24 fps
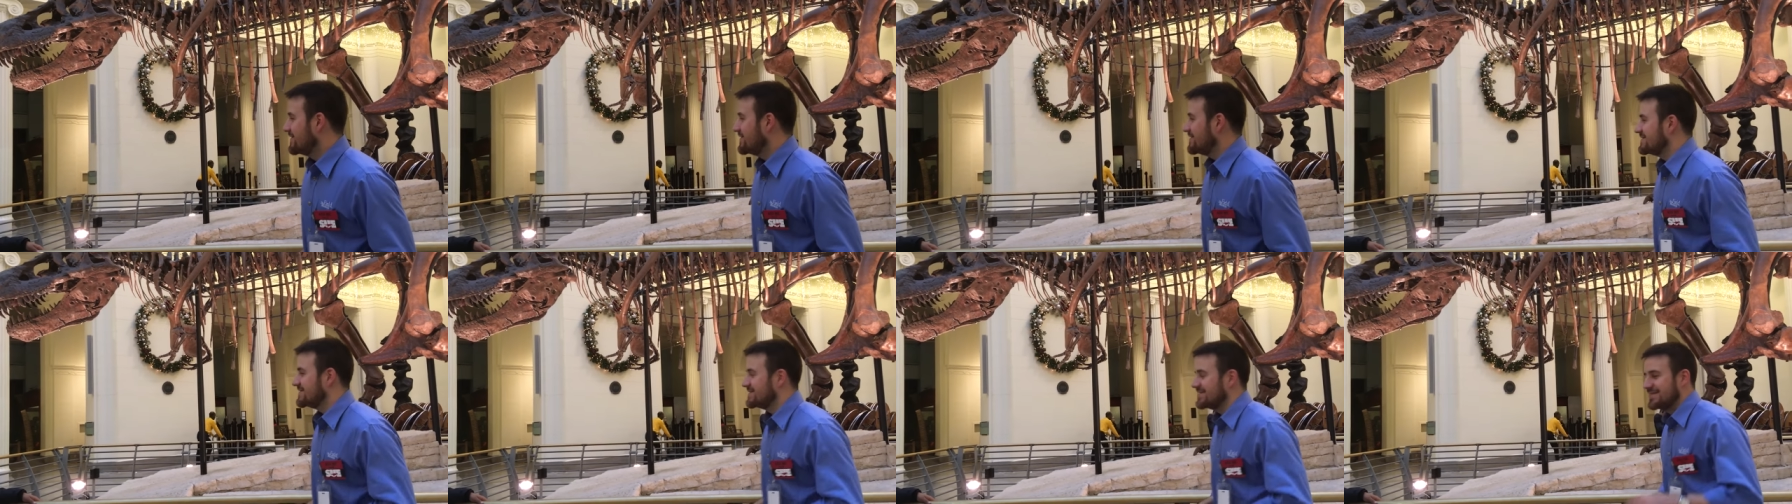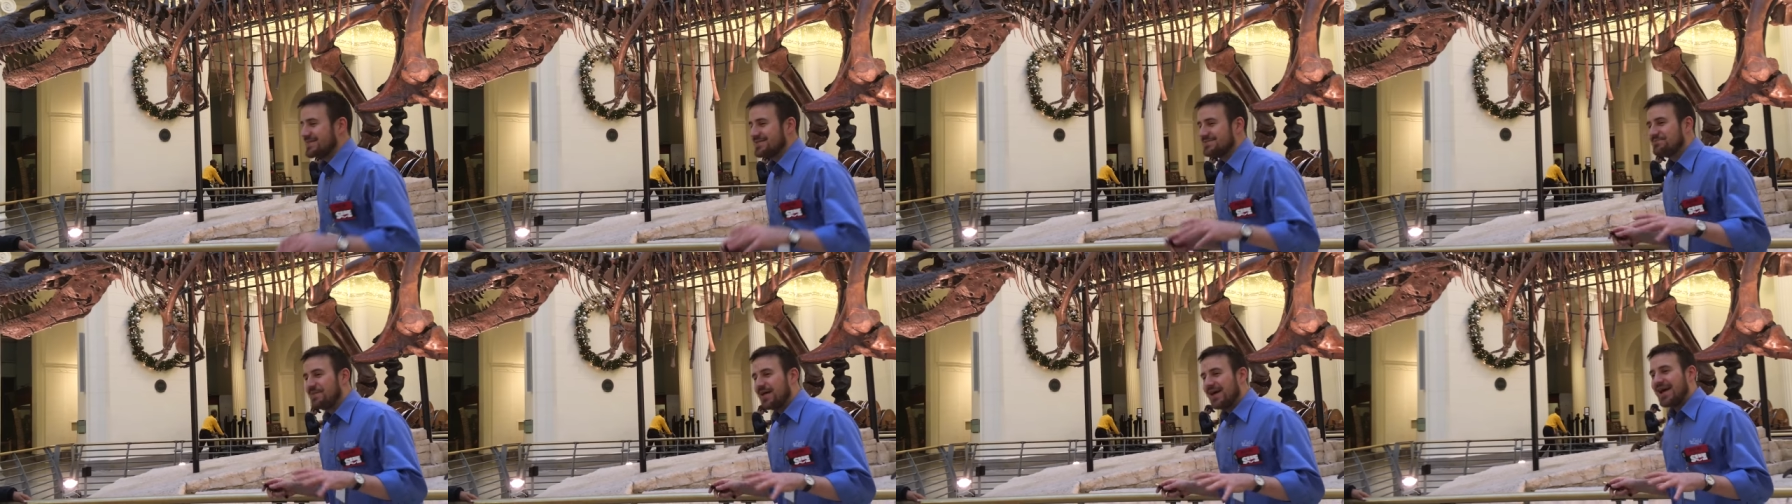She's
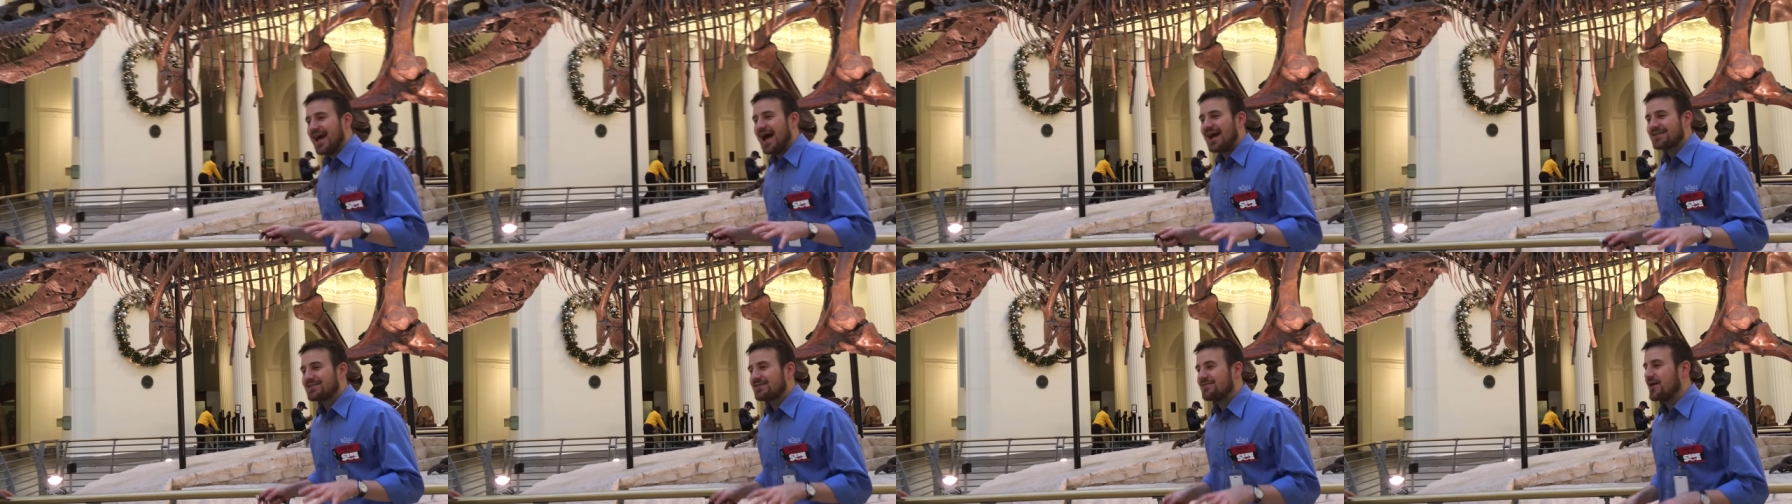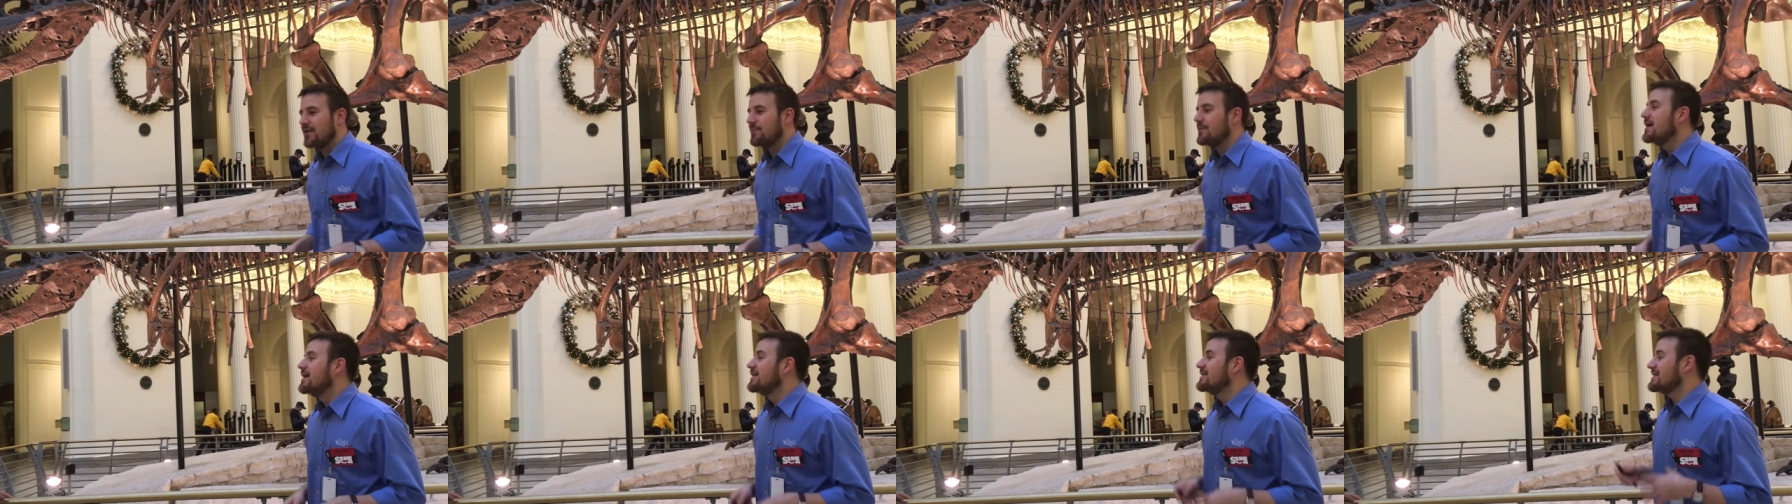in this big active
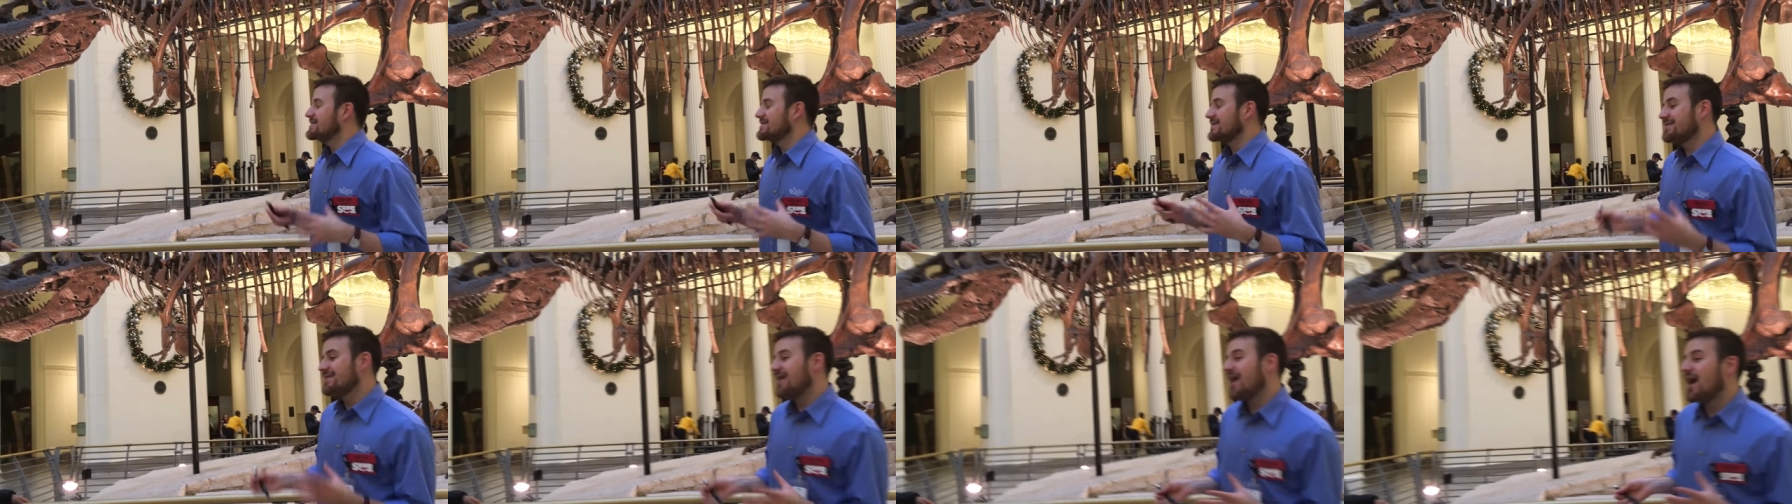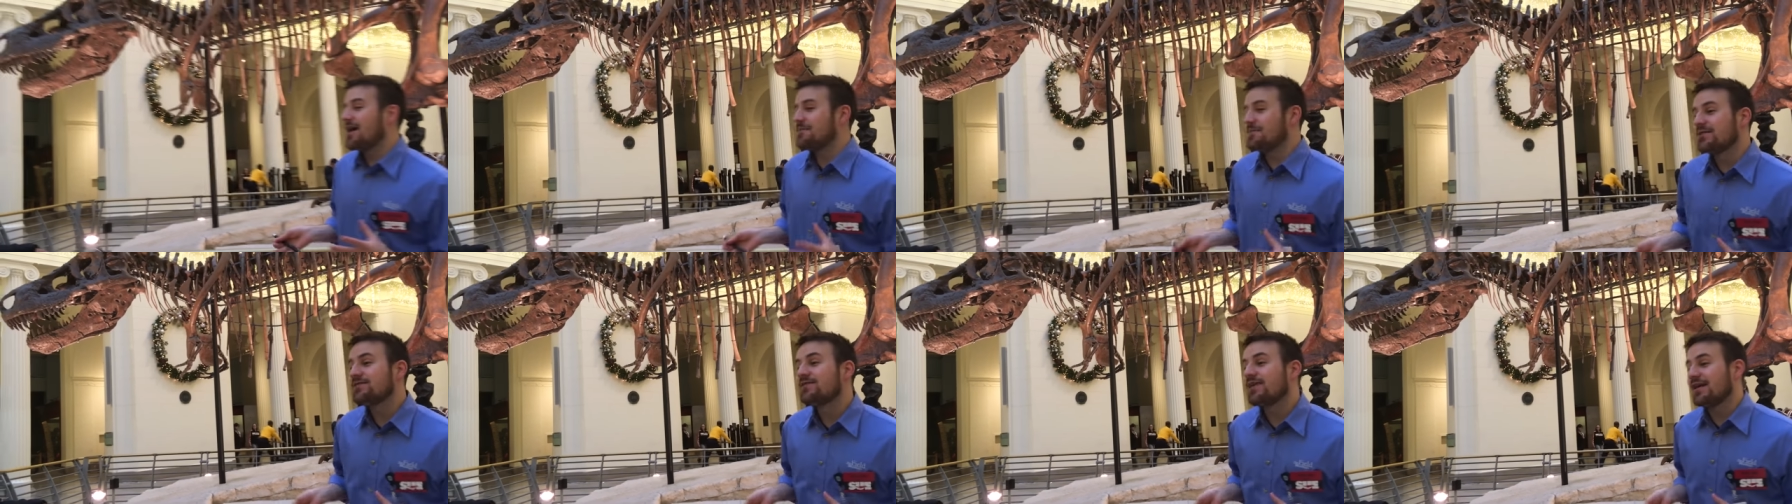animal. That's a
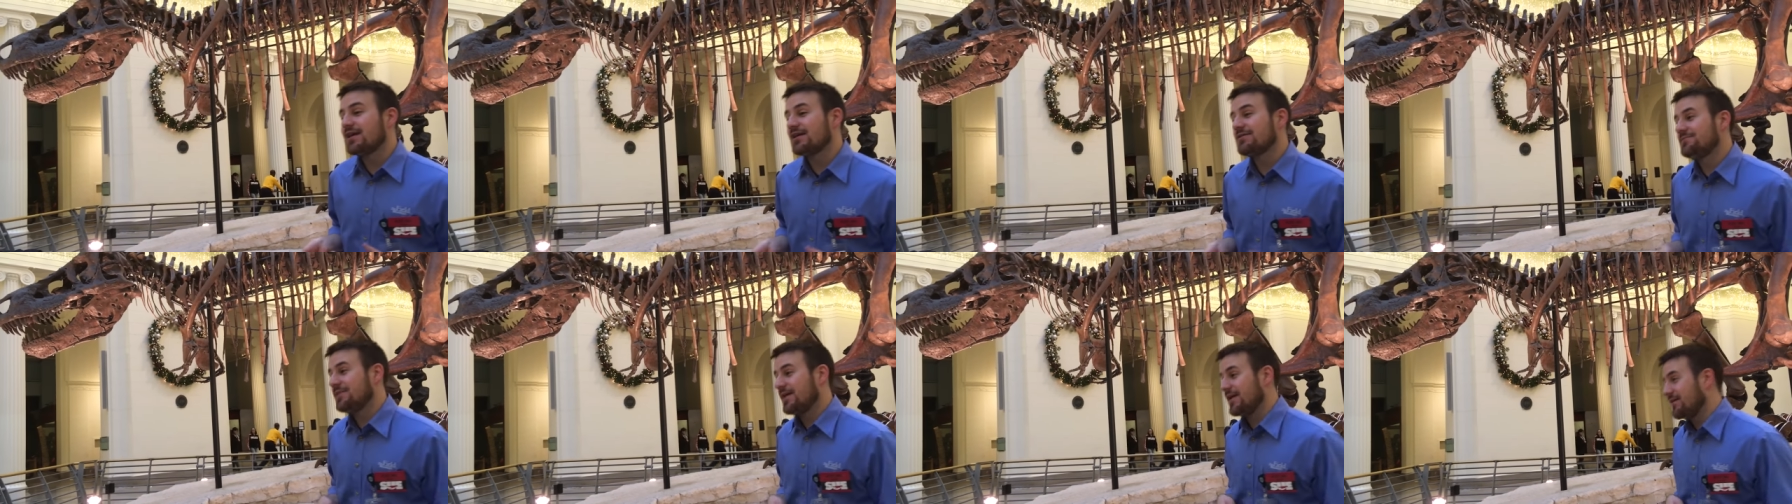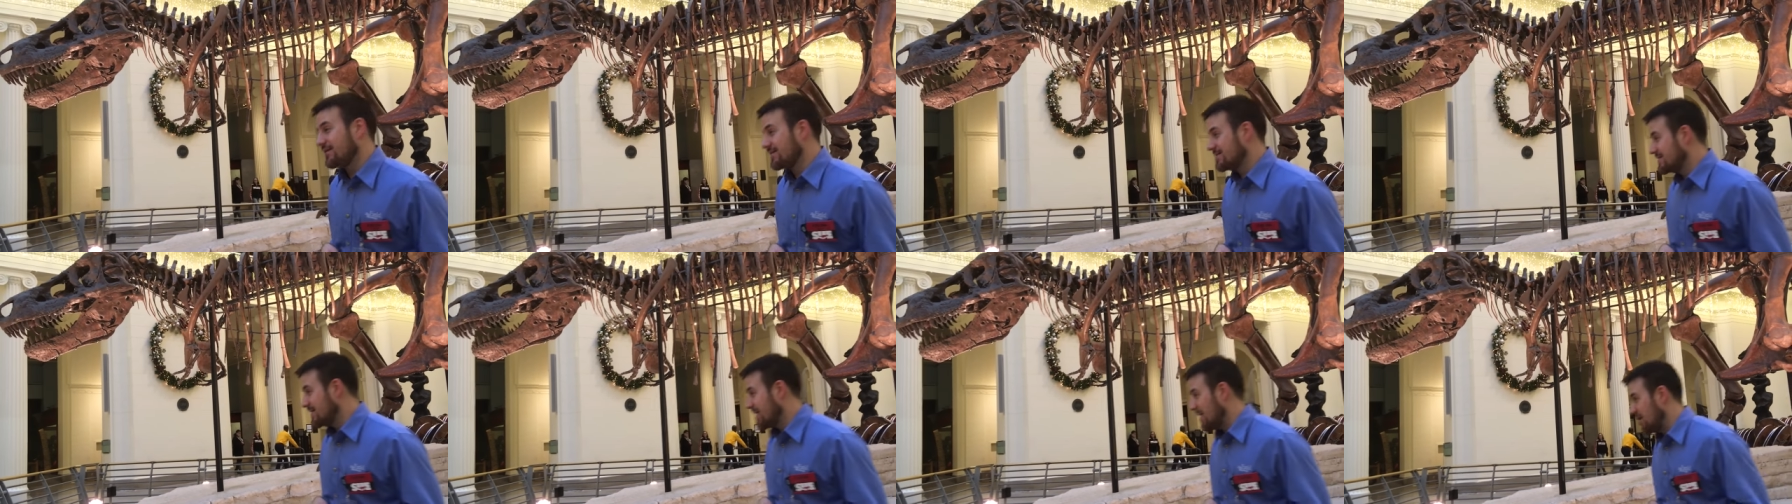common thing in
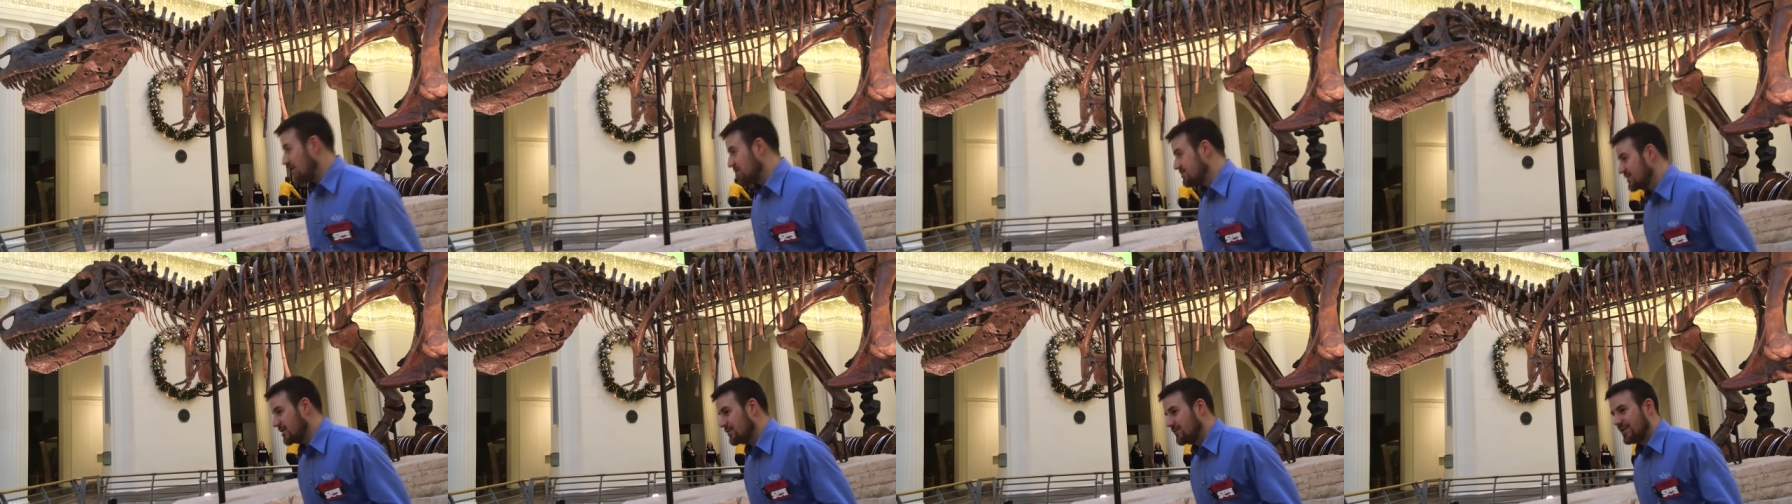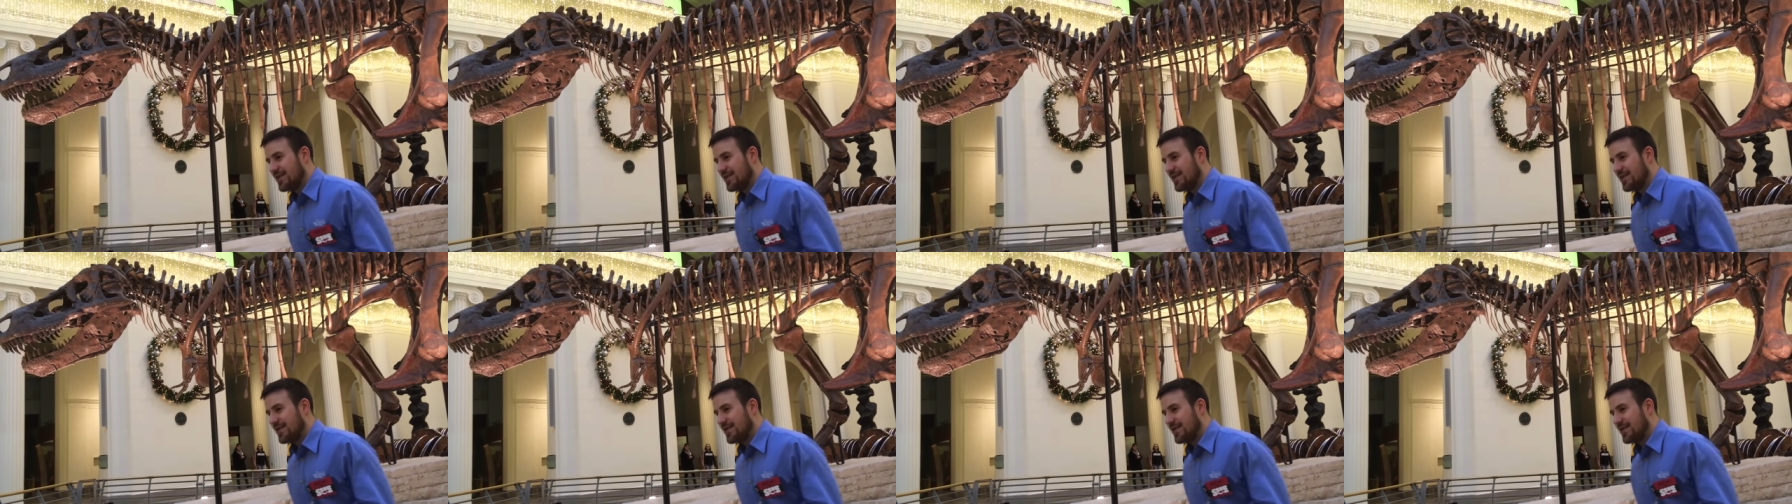paleontology.